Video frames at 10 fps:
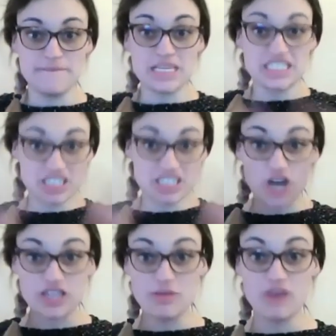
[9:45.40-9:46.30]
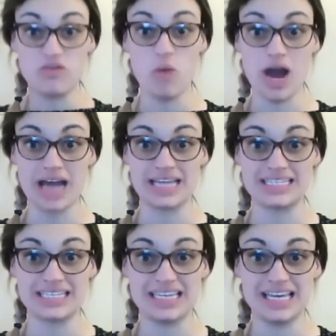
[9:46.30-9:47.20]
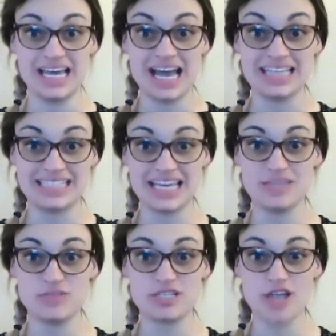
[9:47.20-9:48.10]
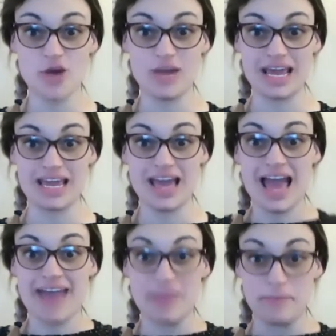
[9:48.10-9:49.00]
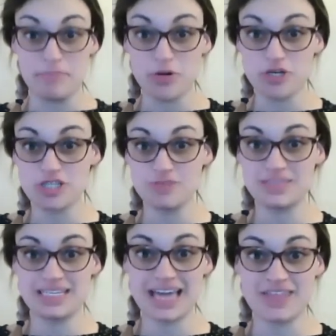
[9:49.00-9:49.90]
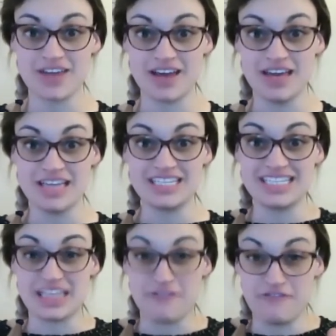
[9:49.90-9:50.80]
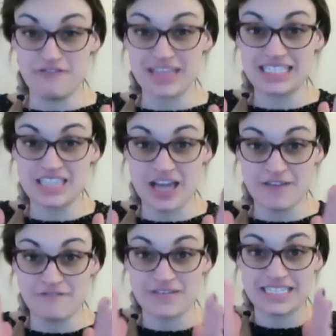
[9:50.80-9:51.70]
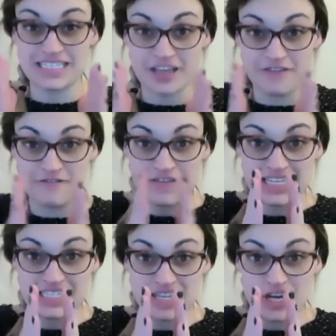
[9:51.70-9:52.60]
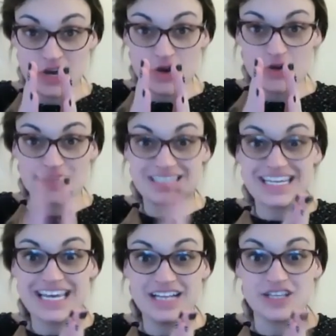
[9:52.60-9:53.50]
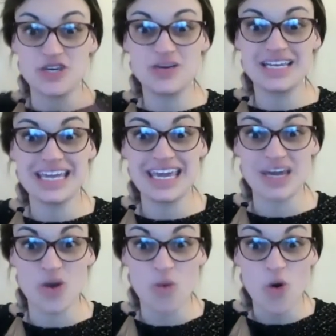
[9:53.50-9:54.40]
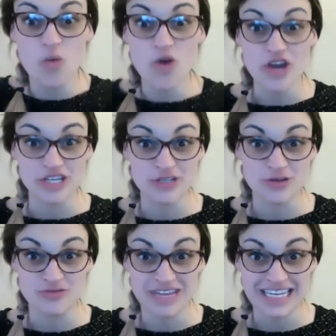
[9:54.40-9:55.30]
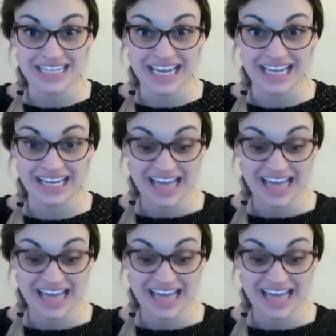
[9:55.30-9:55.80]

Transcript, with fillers: start them off wide and say them slowly and then push them together to say them faster and faster and faster until you can hear what word you're reading.